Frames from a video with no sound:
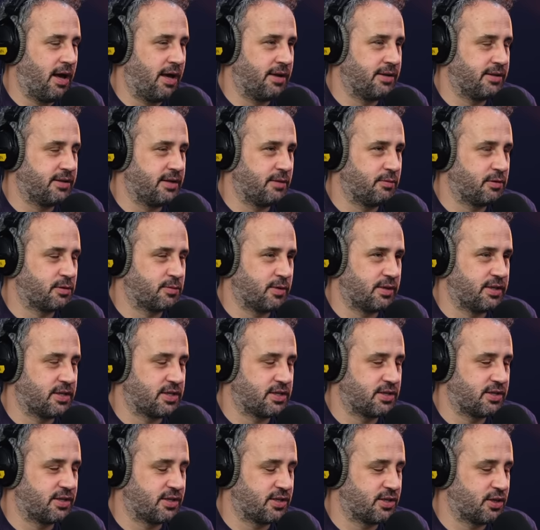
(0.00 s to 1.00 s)
And it was when
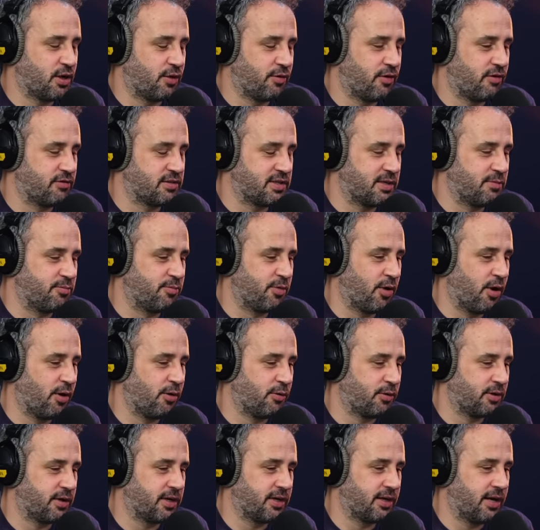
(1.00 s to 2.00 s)
the story obviously
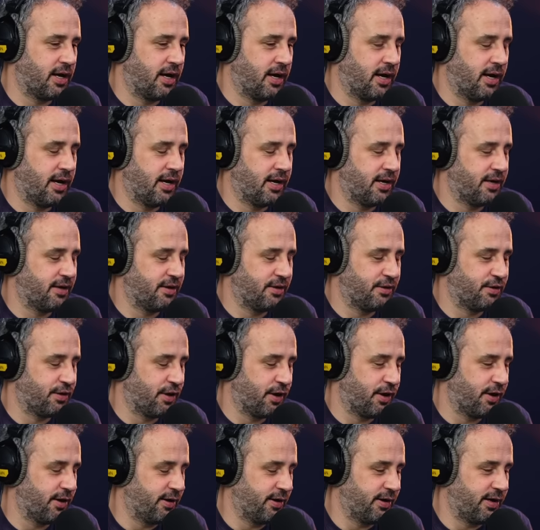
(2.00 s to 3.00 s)
broke
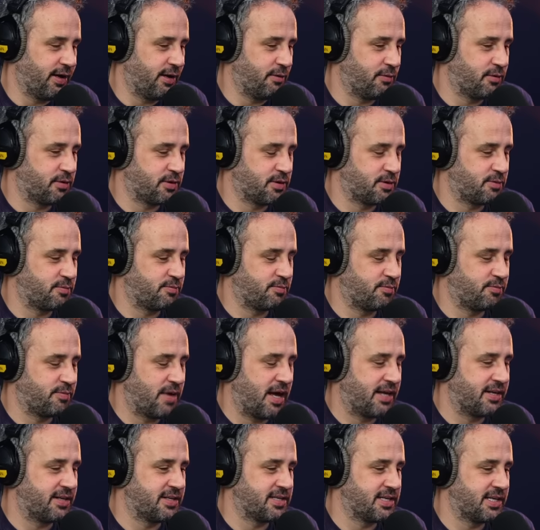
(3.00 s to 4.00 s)
that he was
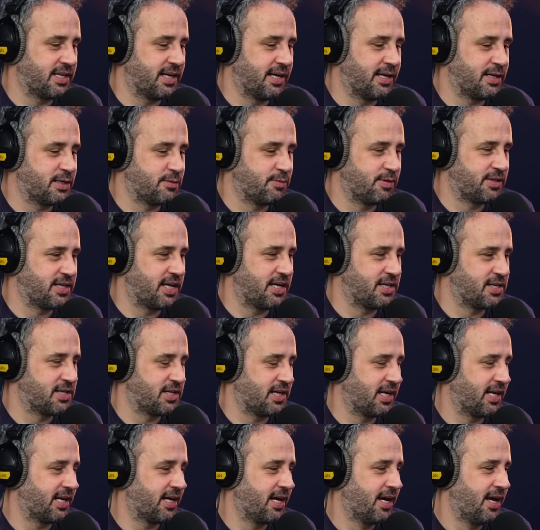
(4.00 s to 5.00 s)
heading to Leeds
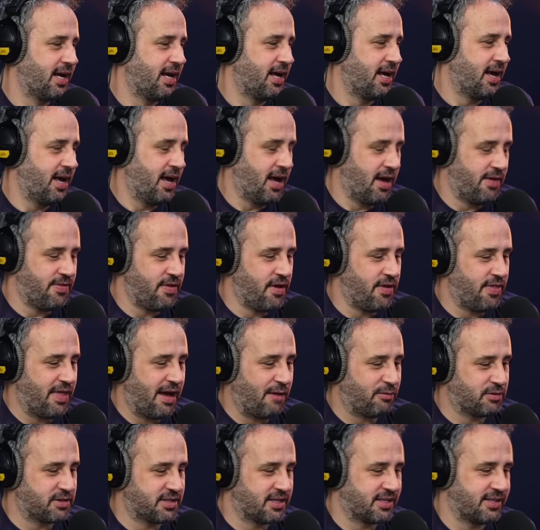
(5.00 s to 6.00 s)
potentially, and
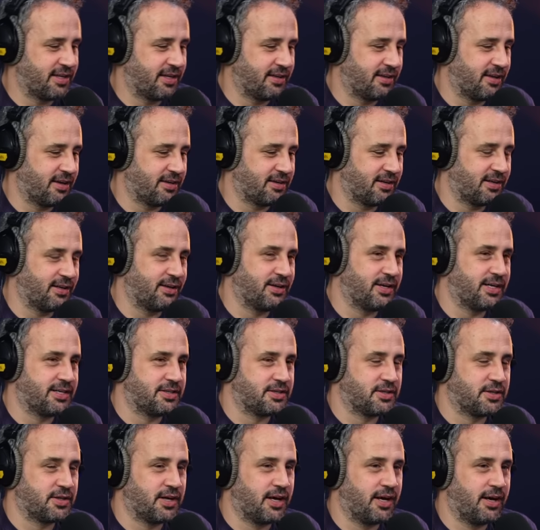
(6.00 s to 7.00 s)
that was the thing that had
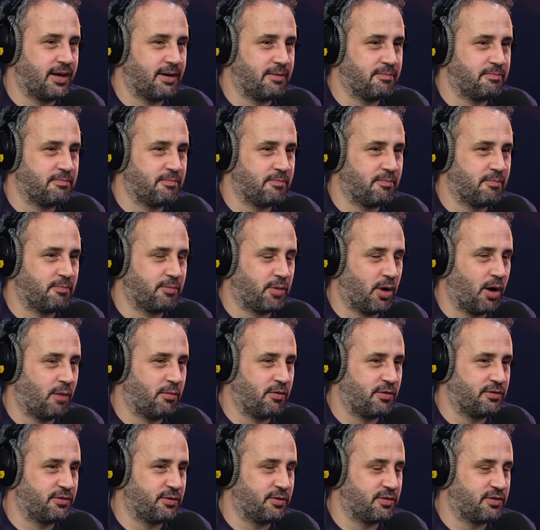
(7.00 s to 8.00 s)
alerted
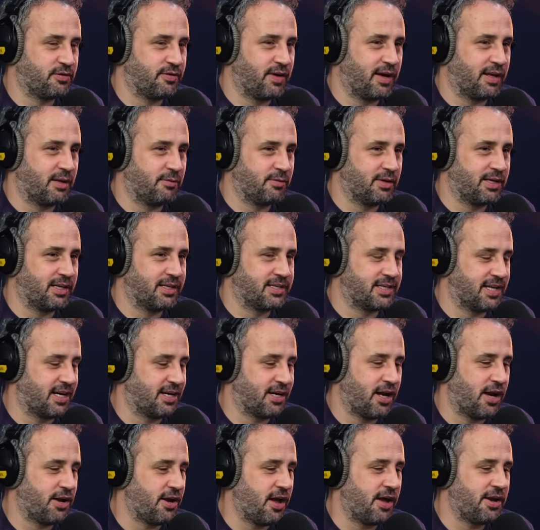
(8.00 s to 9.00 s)
Bournemouth to his availability.
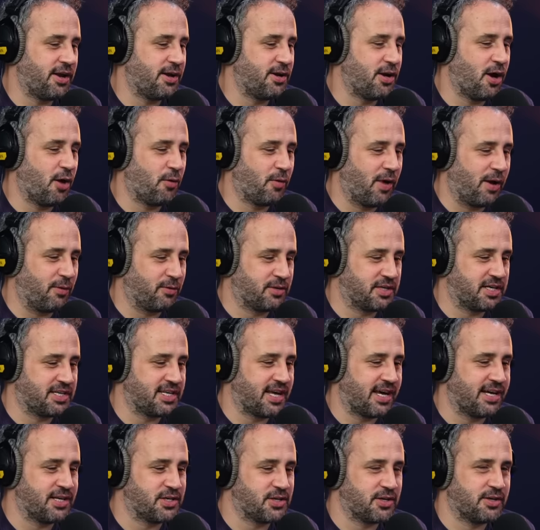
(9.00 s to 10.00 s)
And in no way was his
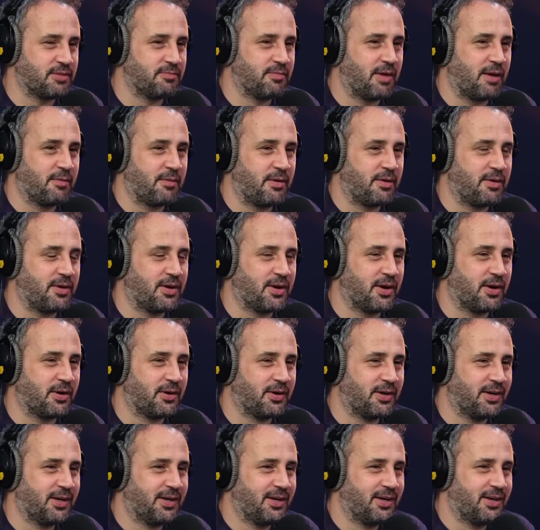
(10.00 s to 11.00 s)
agent maybe,
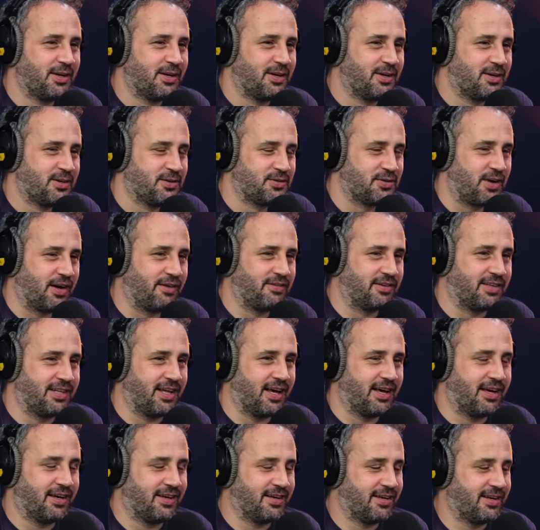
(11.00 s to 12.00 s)
driving
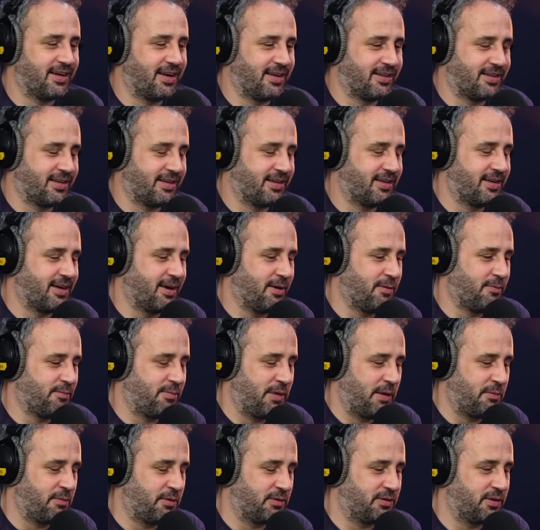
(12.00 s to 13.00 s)
that. I think
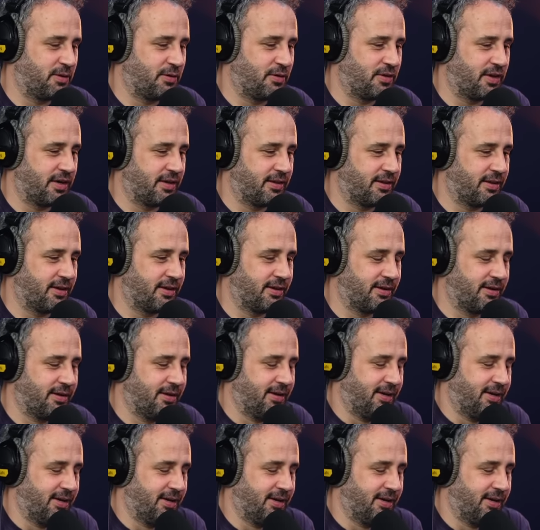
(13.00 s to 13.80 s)
people do think that